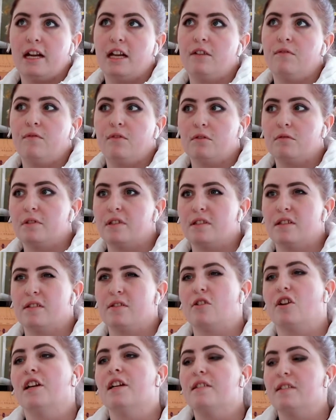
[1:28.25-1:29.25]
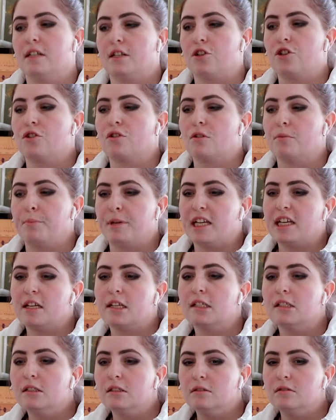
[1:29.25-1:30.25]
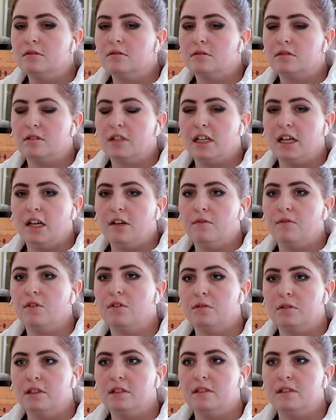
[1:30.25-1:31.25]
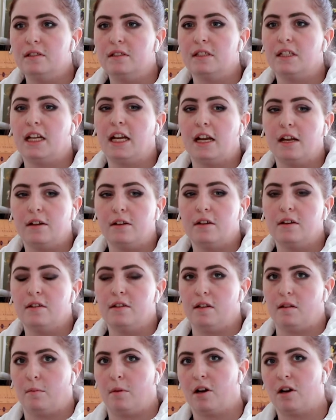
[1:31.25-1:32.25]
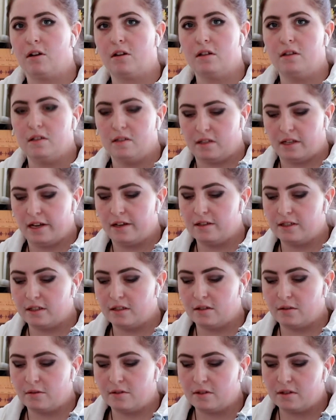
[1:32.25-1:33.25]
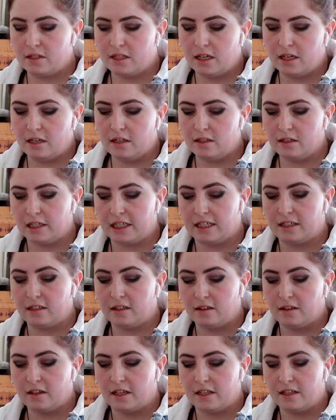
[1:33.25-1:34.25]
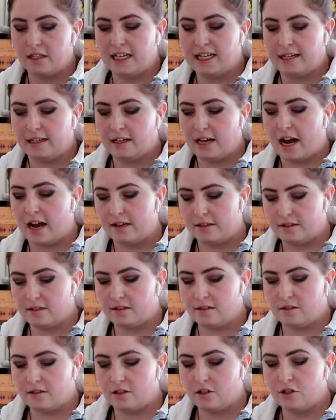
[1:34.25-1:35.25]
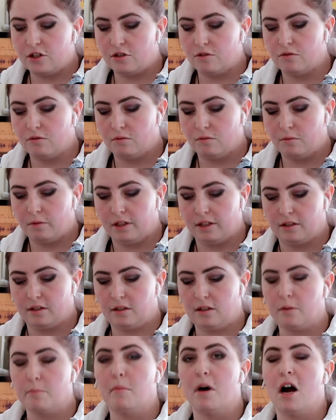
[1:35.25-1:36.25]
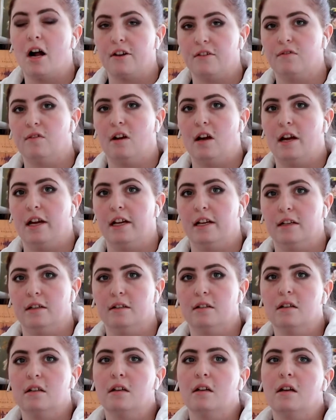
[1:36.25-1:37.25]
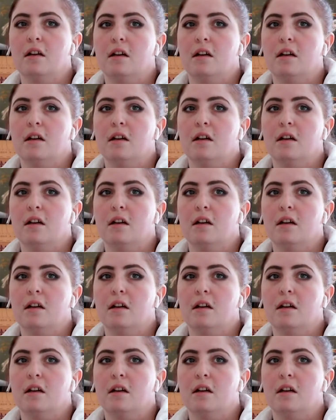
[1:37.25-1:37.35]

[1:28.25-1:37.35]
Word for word: influenced this, or I guess like European influence in the Americas has stated like that it has to do with commodifying